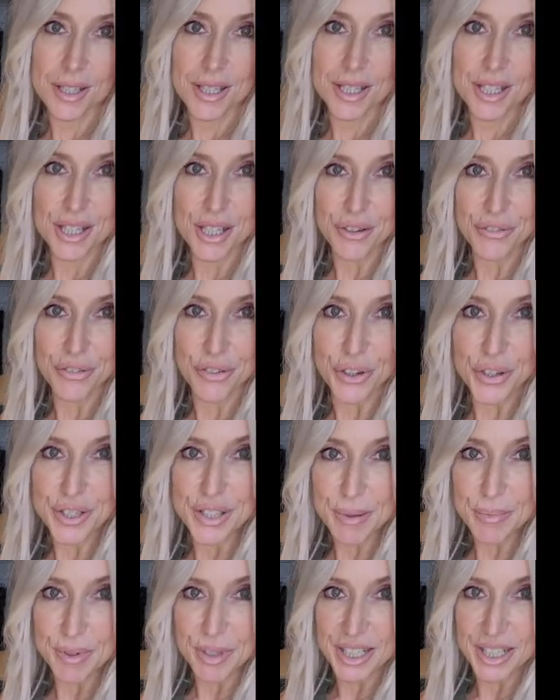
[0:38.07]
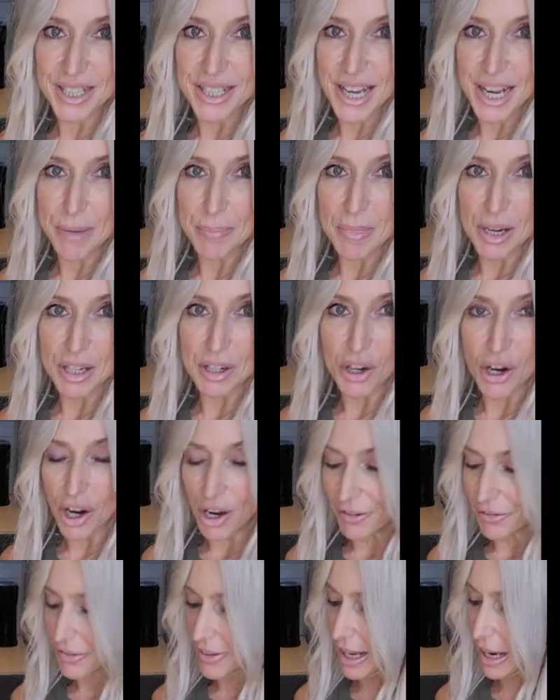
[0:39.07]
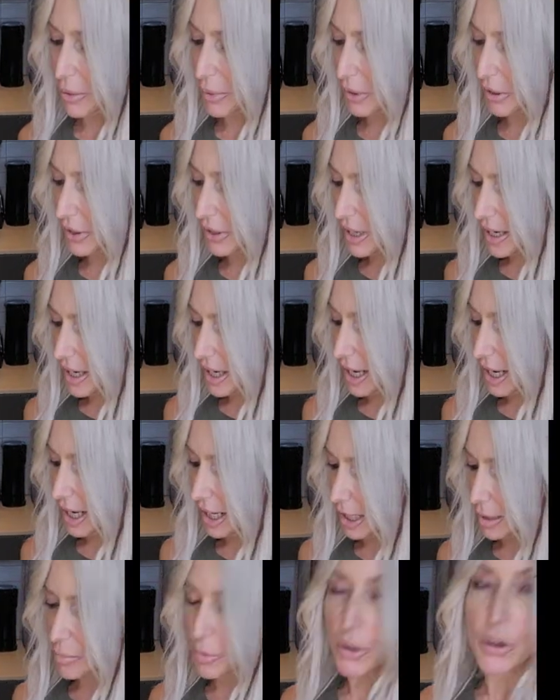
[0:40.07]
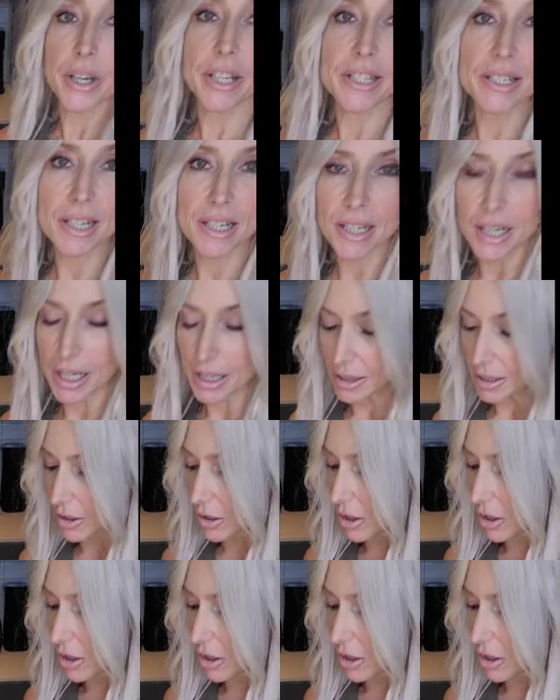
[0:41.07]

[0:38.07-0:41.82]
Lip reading: So first I'm going to take my cauliflower and I'm going to cut the